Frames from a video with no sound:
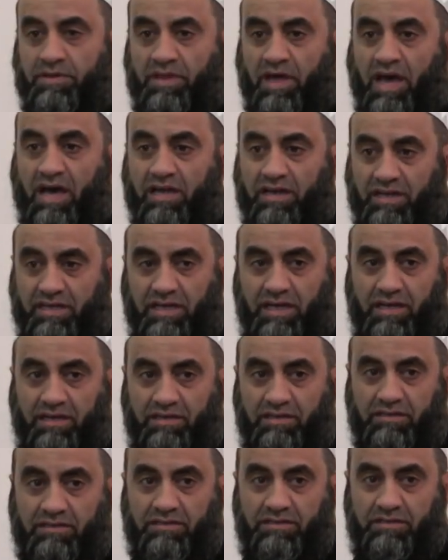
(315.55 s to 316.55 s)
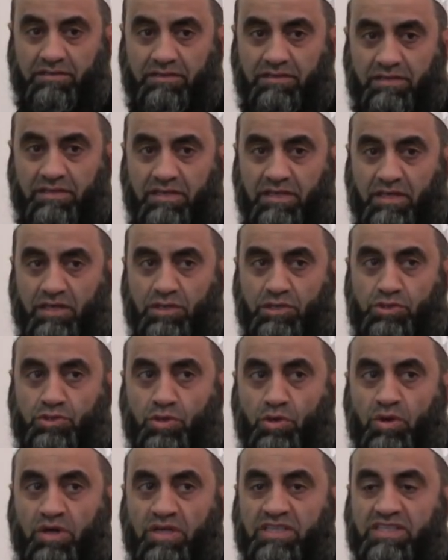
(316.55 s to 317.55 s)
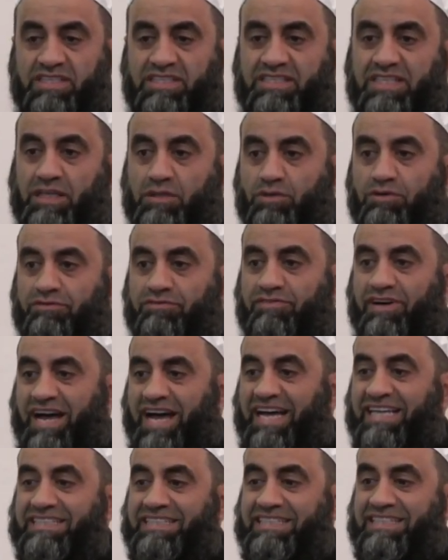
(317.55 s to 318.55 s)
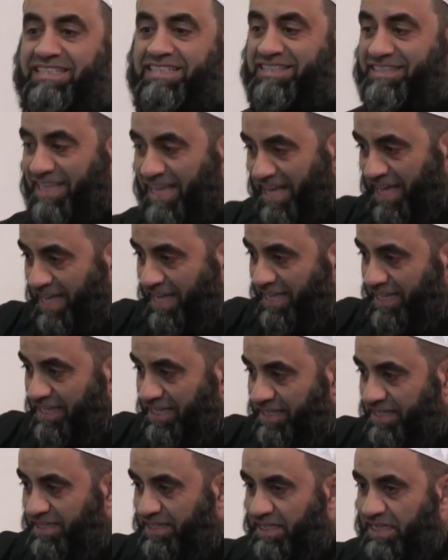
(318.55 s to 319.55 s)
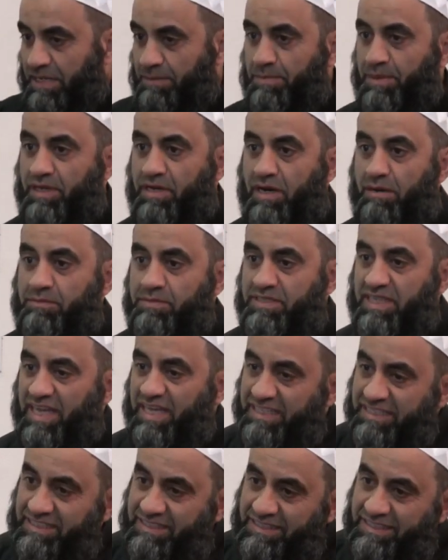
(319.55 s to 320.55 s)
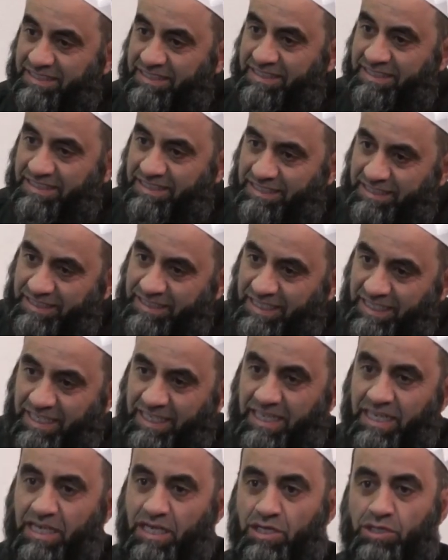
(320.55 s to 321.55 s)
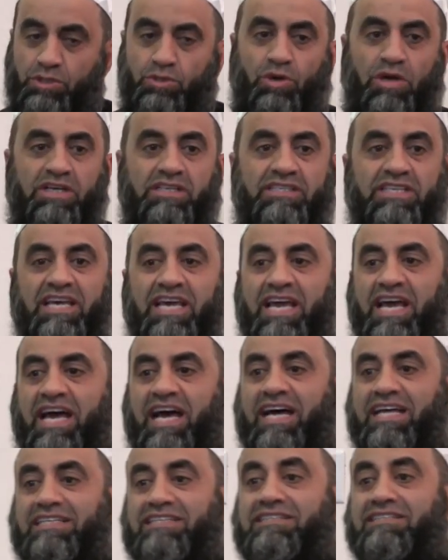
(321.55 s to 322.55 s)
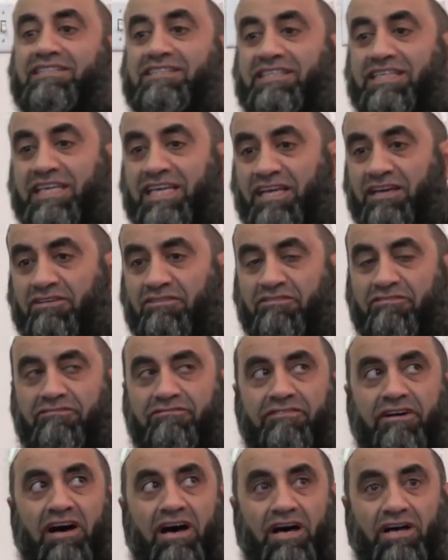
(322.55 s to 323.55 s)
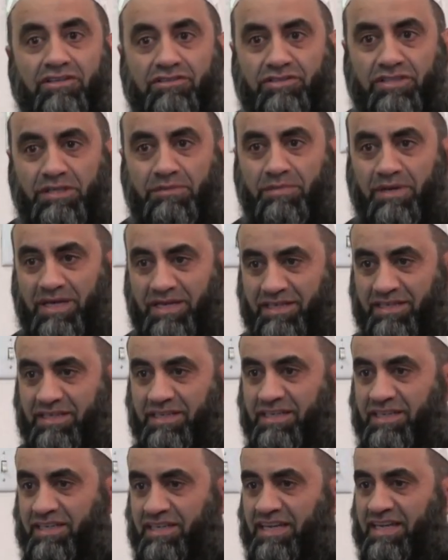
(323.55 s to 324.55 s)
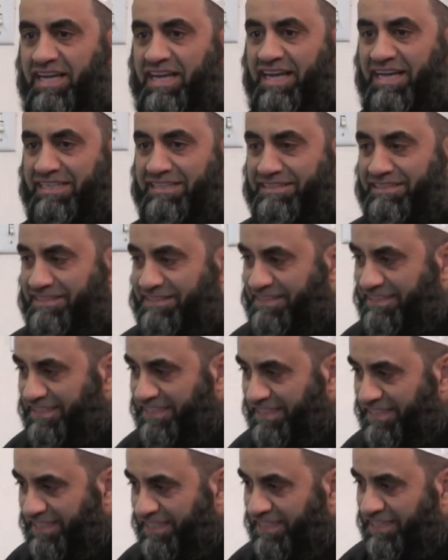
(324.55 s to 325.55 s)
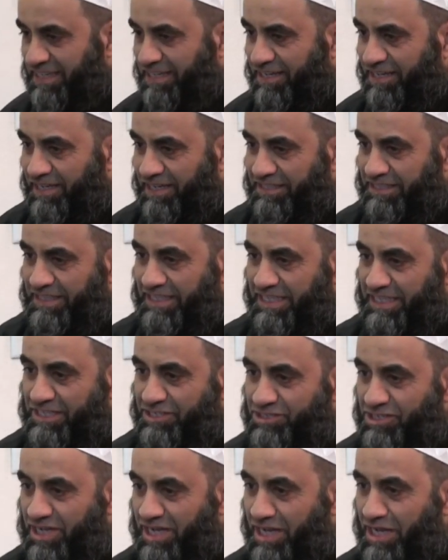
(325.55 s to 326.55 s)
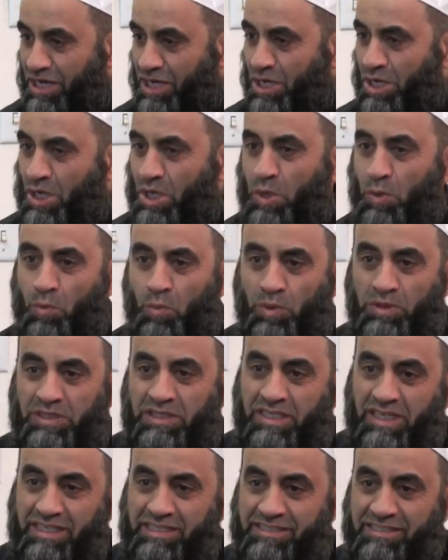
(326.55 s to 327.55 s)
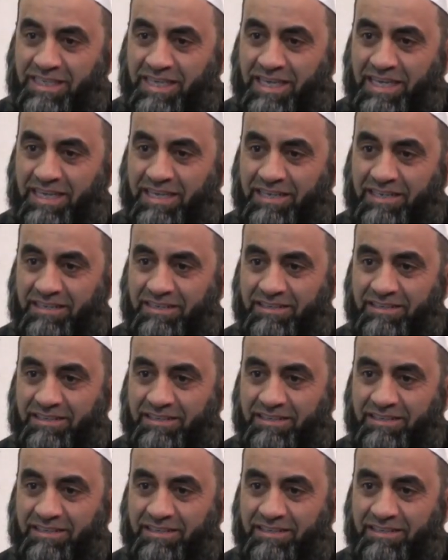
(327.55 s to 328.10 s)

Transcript: the haraka. So instead of anta, it becomes anti. So I say anti Fatima, anti Khadija. What did I say?